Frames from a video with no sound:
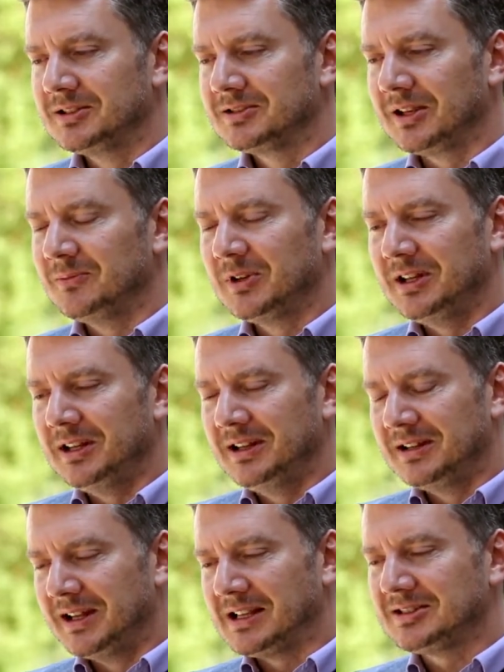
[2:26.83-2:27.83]

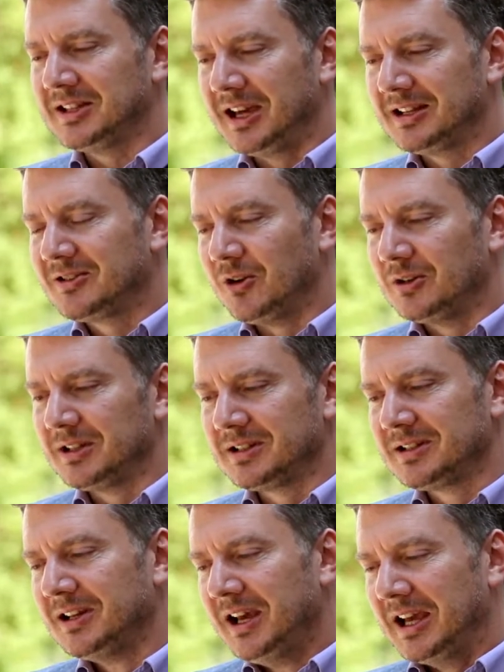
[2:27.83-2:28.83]
Somebody last night called
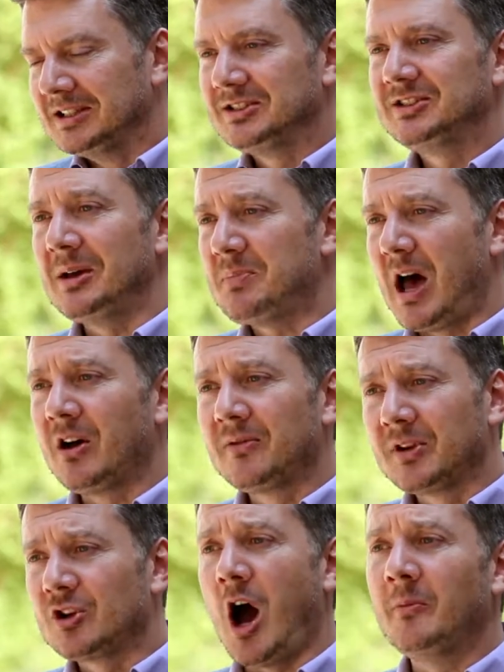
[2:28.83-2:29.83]
it a step out of
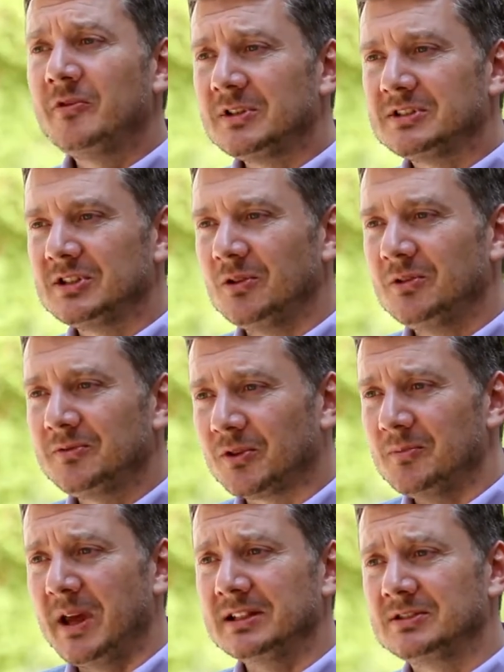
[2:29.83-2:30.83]
the comfort zone
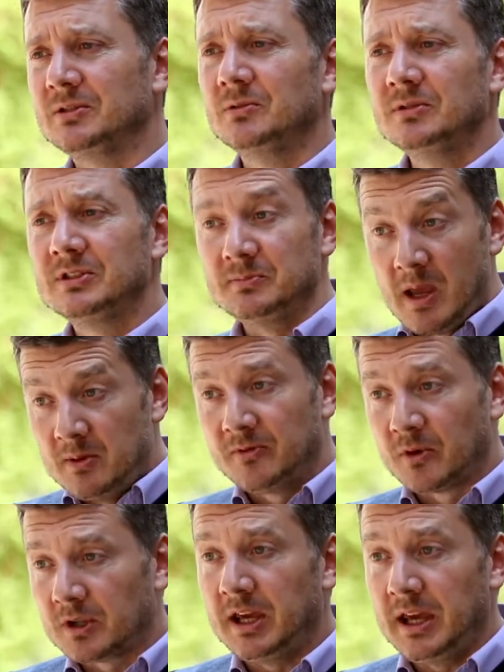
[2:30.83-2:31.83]
for many students, maybe
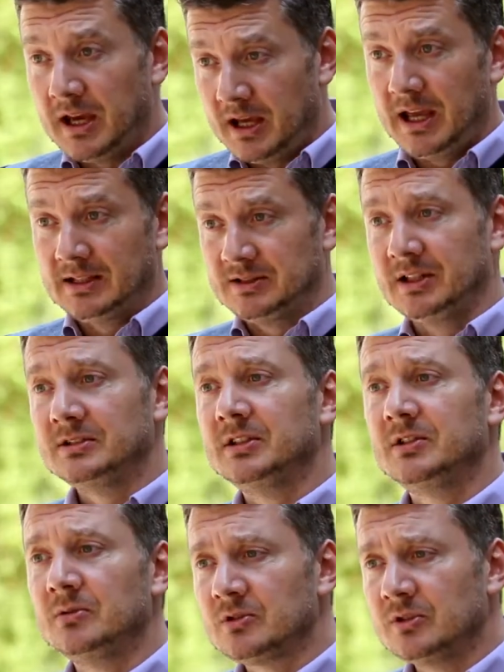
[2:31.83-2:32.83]
for KIA as an
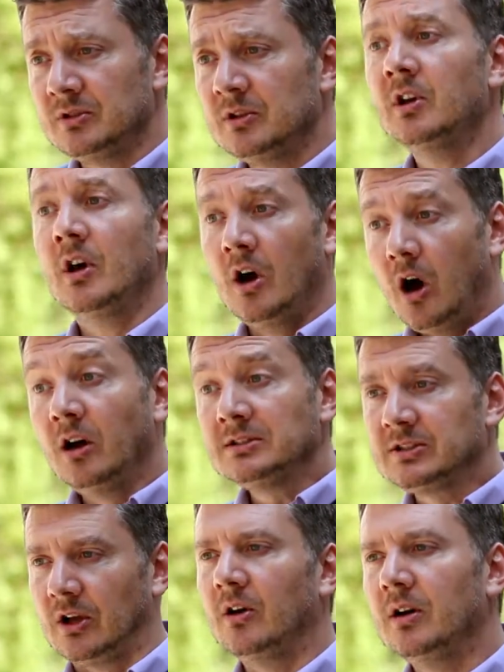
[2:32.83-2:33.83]
institution
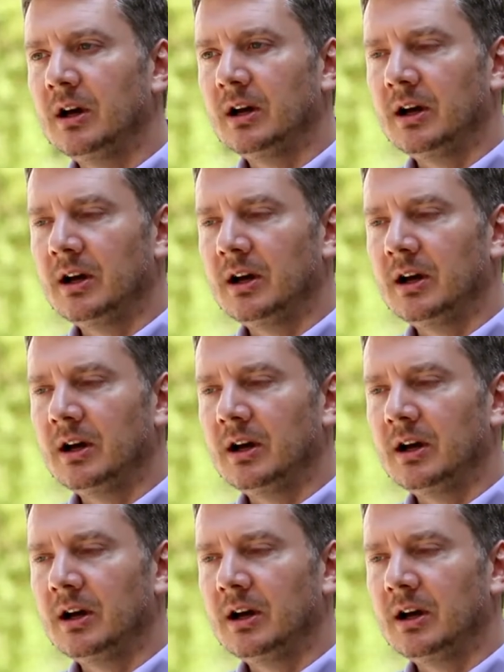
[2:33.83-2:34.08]
also.